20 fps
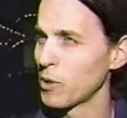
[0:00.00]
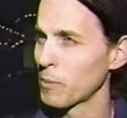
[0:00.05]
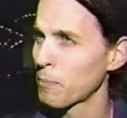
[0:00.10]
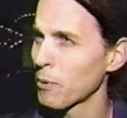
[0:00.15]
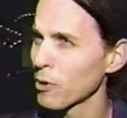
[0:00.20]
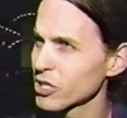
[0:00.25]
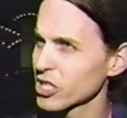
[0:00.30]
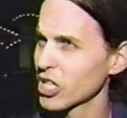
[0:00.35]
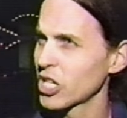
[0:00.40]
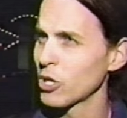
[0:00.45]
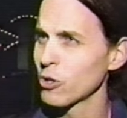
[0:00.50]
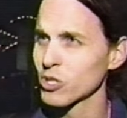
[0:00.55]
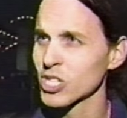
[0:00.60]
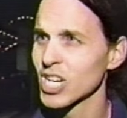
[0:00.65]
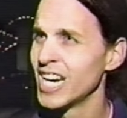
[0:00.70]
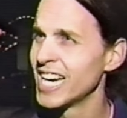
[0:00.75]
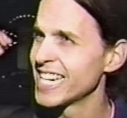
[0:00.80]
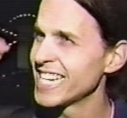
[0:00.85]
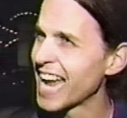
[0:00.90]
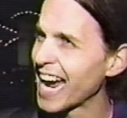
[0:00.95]
It persecutes
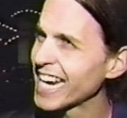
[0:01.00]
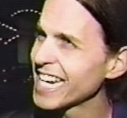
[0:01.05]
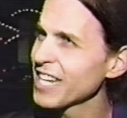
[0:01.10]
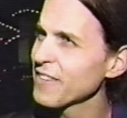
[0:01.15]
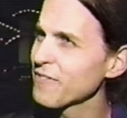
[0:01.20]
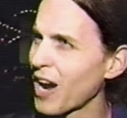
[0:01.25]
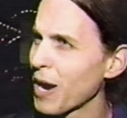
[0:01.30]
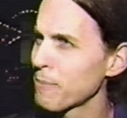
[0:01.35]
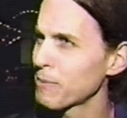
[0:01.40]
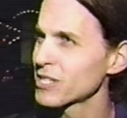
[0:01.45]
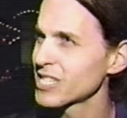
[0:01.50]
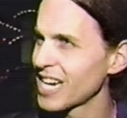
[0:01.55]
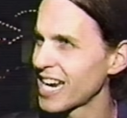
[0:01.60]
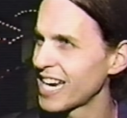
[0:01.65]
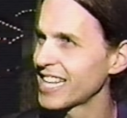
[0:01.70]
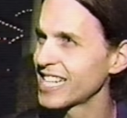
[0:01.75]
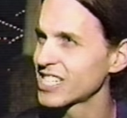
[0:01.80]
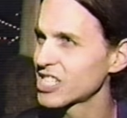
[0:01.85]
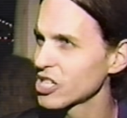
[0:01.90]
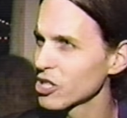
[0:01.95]
95%
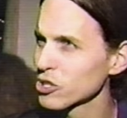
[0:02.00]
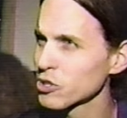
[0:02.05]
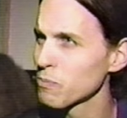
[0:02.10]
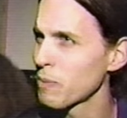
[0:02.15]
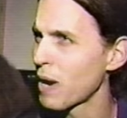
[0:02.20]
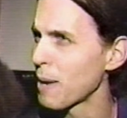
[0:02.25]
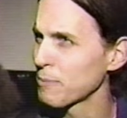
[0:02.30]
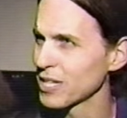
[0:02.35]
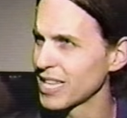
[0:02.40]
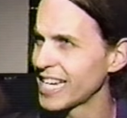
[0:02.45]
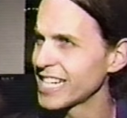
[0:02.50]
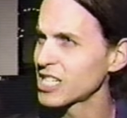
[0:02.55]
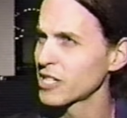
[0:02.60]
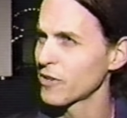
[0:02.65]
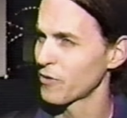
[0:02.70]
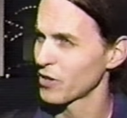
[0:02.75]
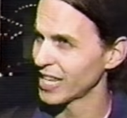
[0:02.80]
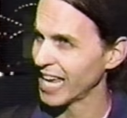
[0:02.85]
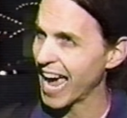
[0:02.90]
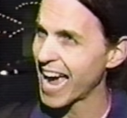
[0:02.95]
of the children population
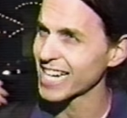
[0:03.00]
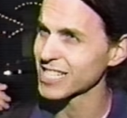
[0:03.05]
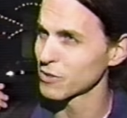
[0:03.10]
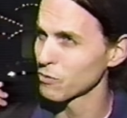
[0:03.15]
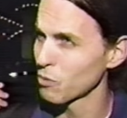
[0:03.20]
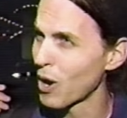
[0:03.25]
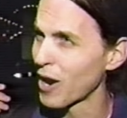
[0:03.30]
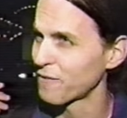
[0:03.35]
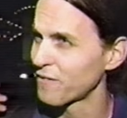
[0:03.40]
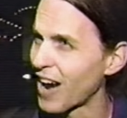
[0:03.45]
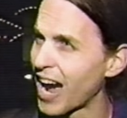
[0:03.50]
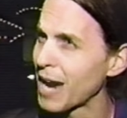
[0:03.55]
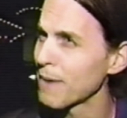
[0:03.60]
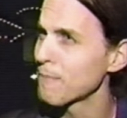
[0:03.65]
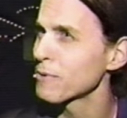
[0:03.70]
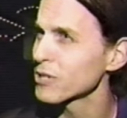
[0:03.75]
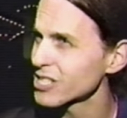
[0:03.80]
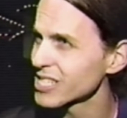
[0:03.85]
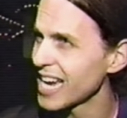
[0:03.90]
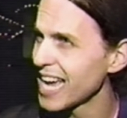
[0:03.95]
for the act of what, 5%? I
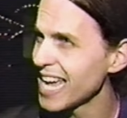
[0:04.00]
don't